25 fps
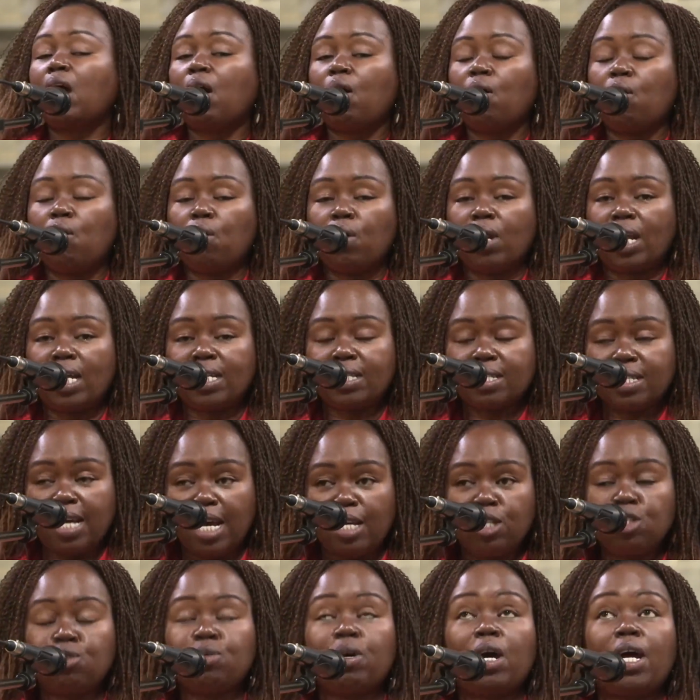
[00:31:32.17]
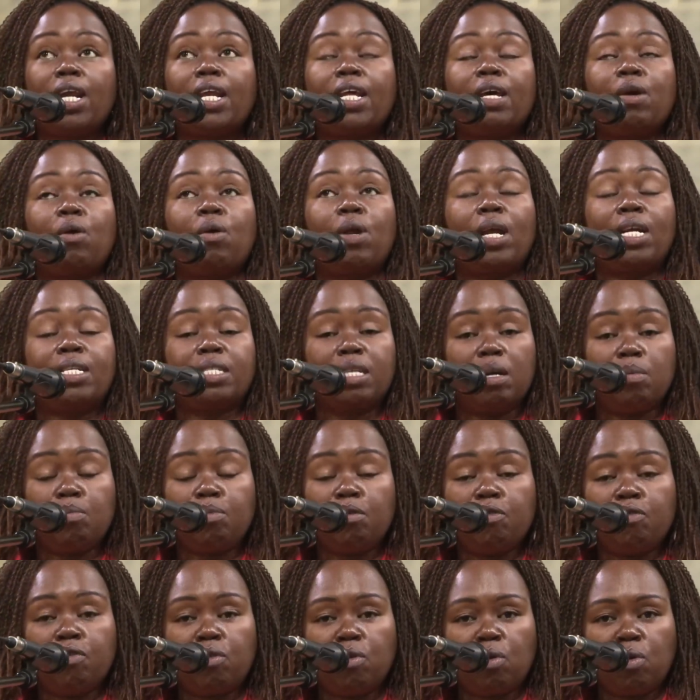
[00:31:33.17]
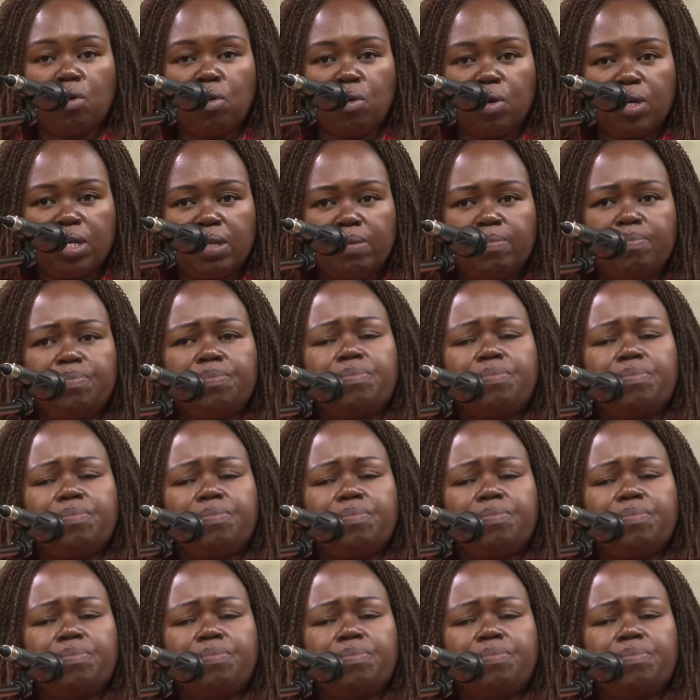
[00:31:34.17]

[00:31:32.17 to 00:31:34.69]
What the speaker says: or a sanctuary or a temple for God,